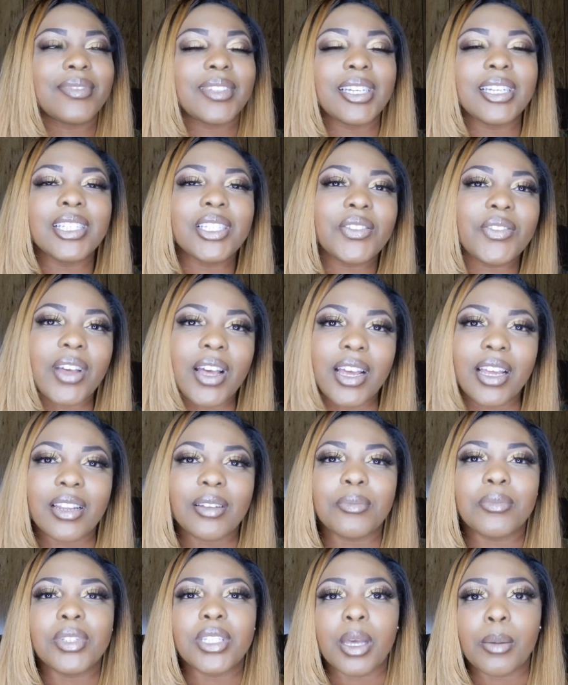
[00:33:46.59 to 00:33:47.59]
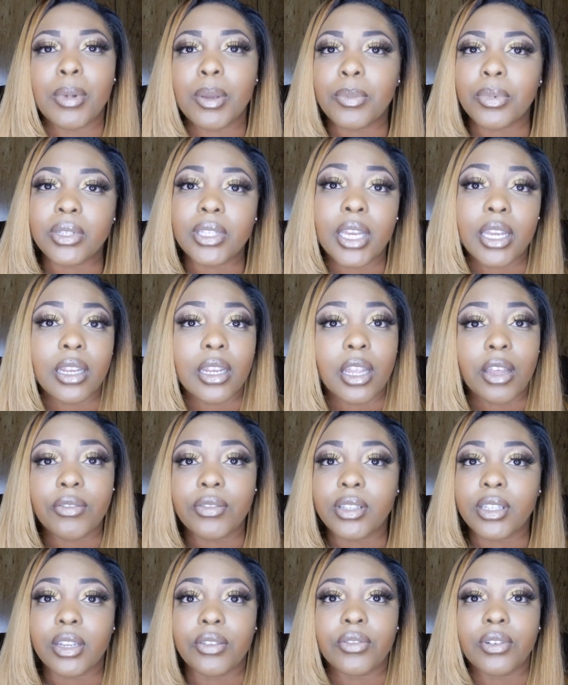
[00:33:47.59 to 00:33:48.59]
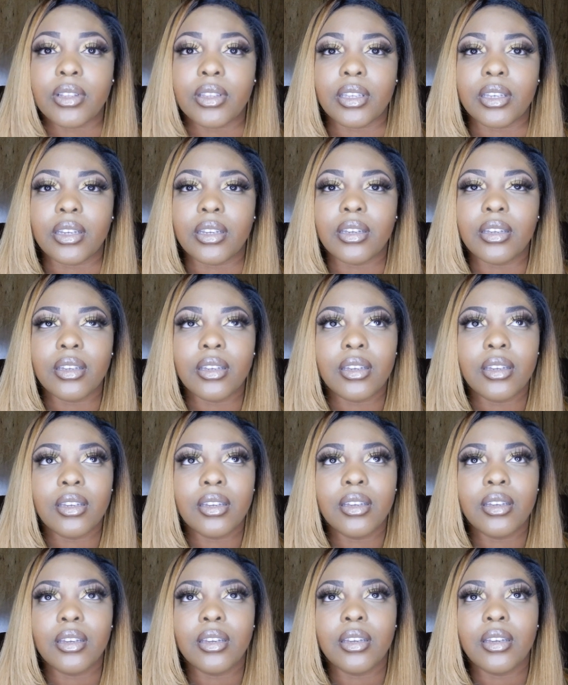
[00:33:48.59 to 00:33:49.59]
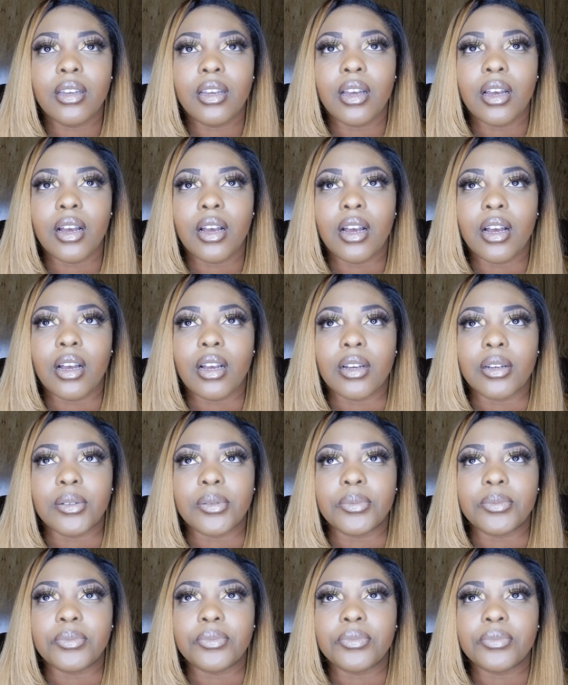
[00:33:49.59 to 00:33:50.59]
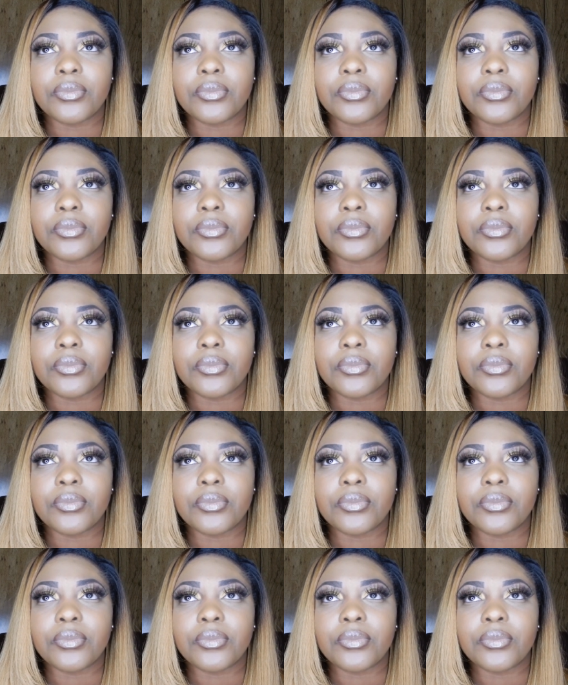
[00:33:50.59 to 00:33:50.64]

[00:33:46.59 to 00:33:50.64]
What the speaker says: it's fine. Some people take deaths differently. But